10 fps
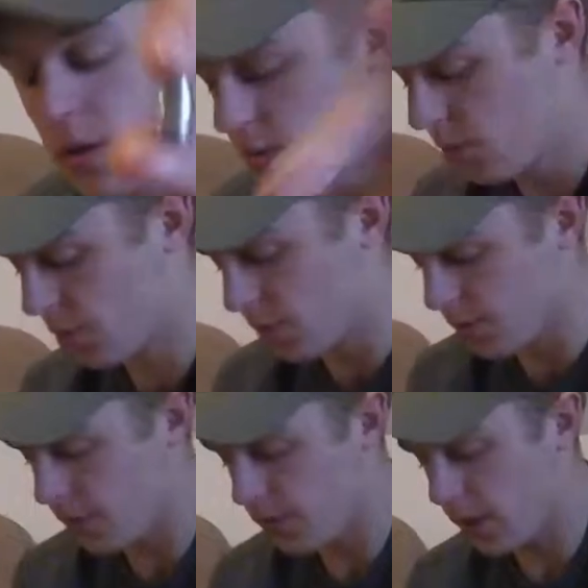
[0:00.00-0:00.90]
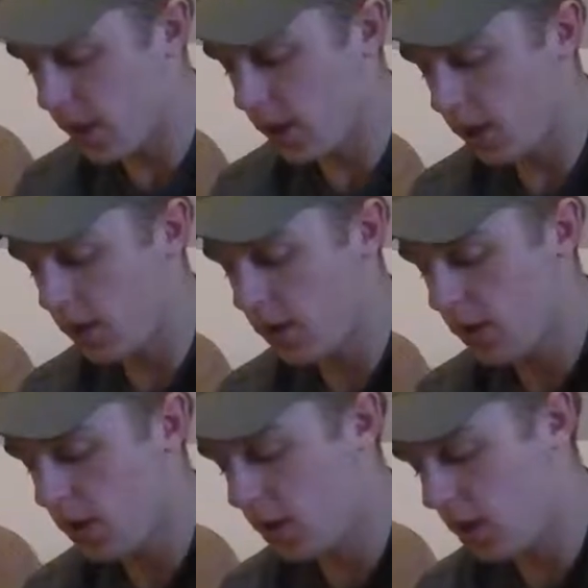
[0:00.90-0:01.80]
bullet weight pack
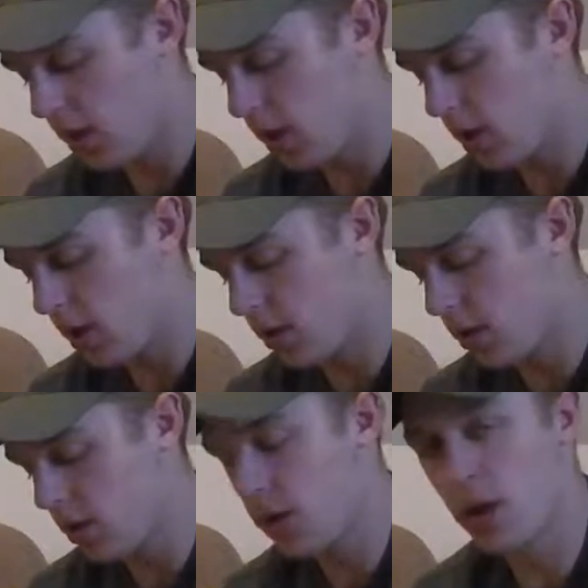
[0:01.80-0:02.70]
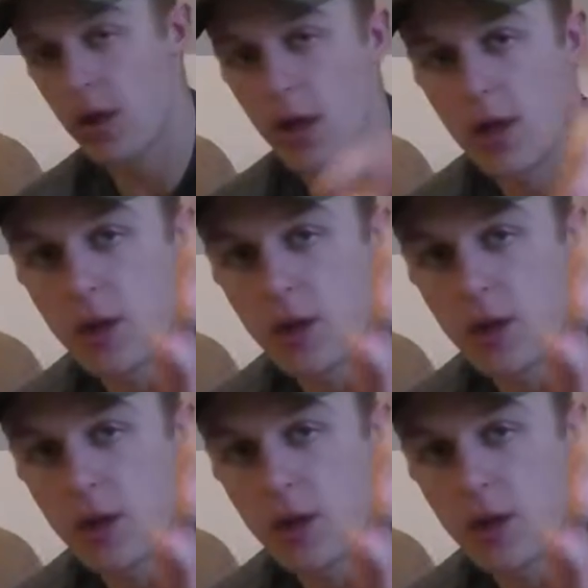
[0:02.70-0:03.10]
and an 1/8